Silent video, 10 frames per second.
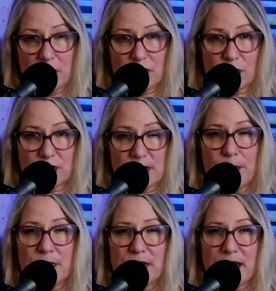So it's
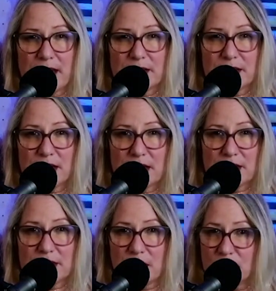something that
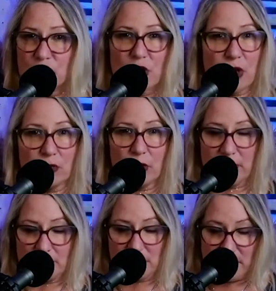is not general.
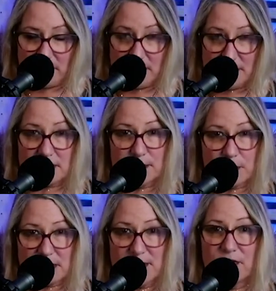It's a
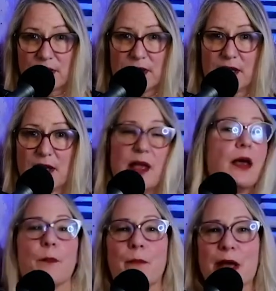specific thing.
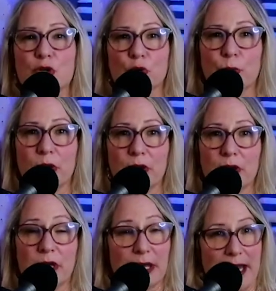Measurable.
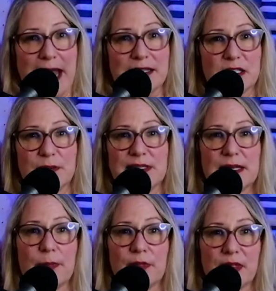It has to be
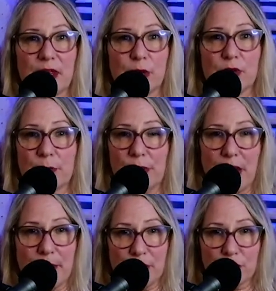something that you can
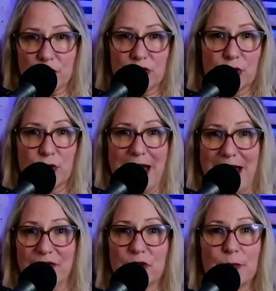apply metrics to. You
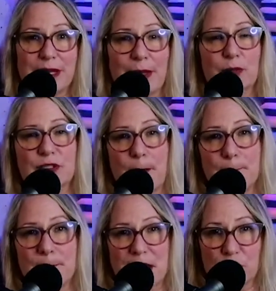have to be able to
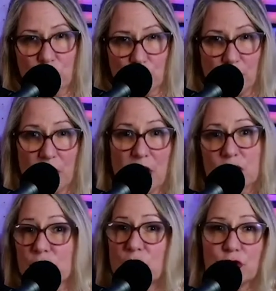measure
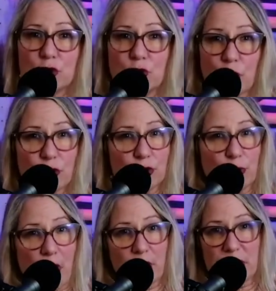so that you know what your
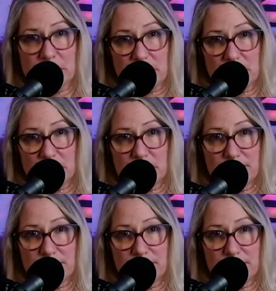progress is.